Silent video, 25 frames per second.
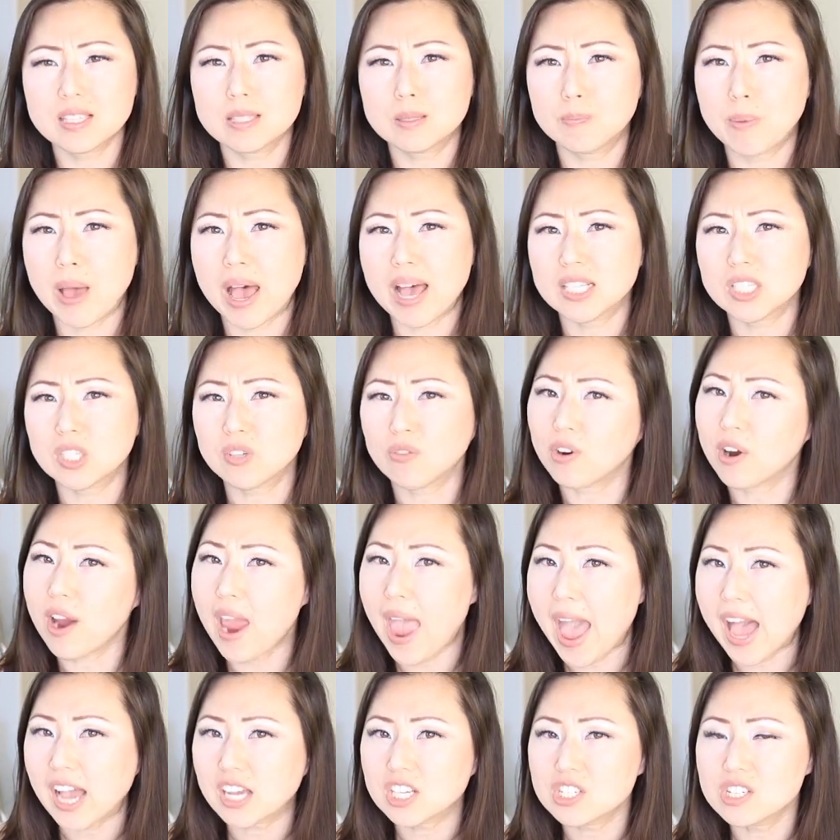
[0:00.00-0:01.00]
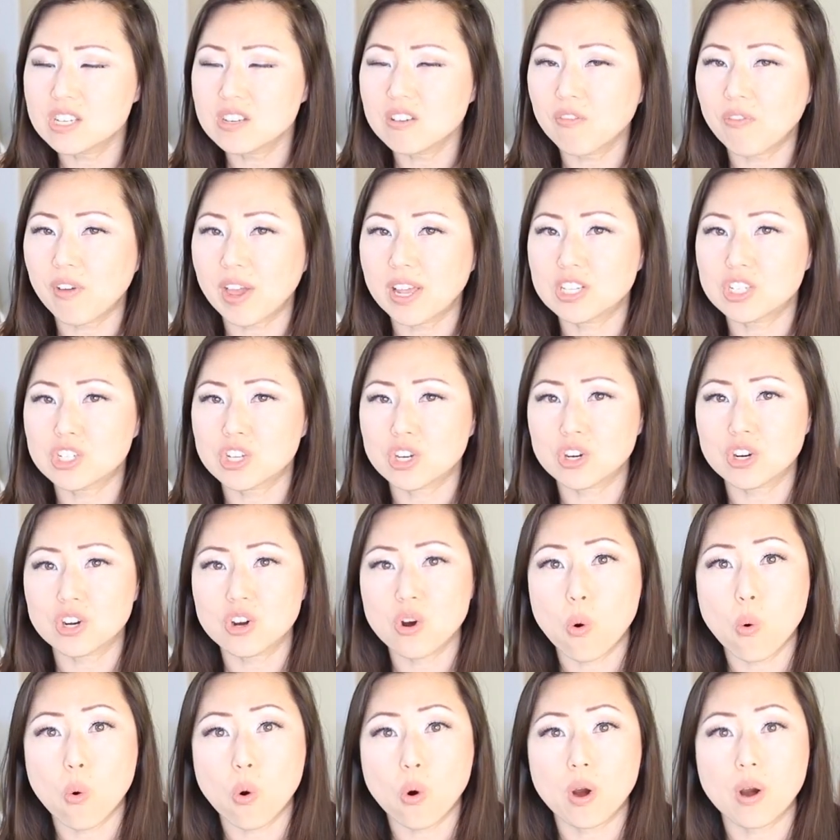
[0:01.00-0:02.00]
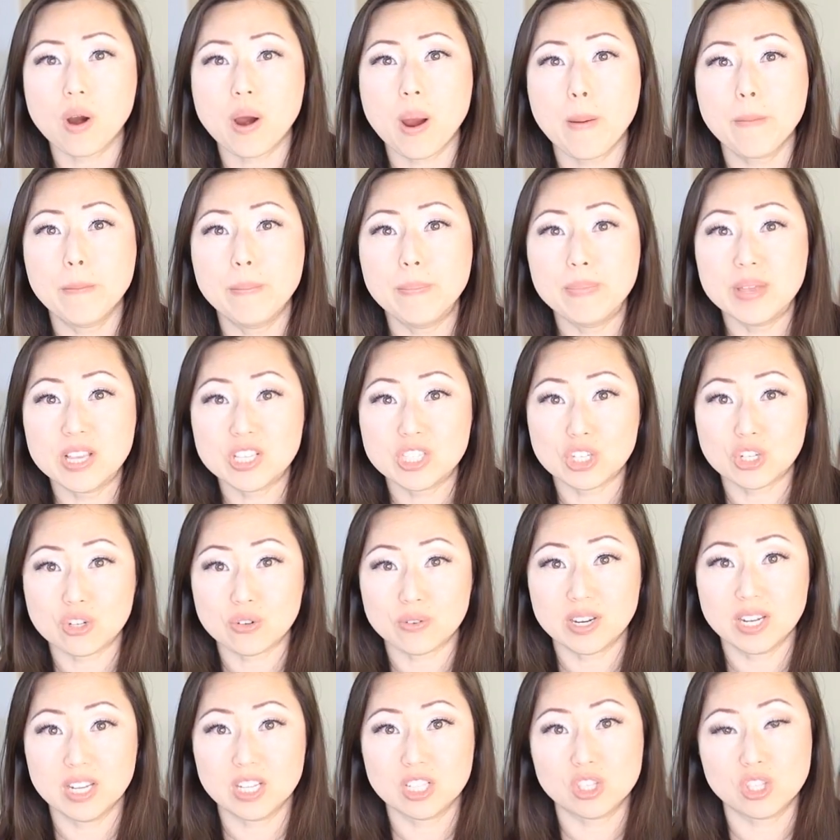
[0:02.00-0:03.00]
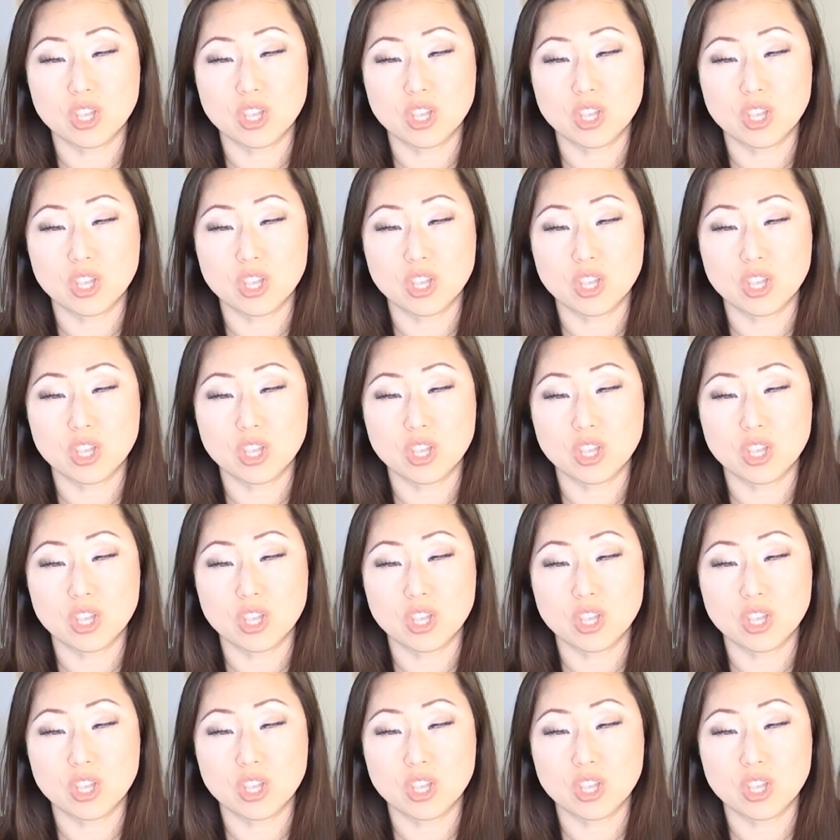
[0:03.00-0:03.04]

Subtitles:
is best for action adventure or mystery.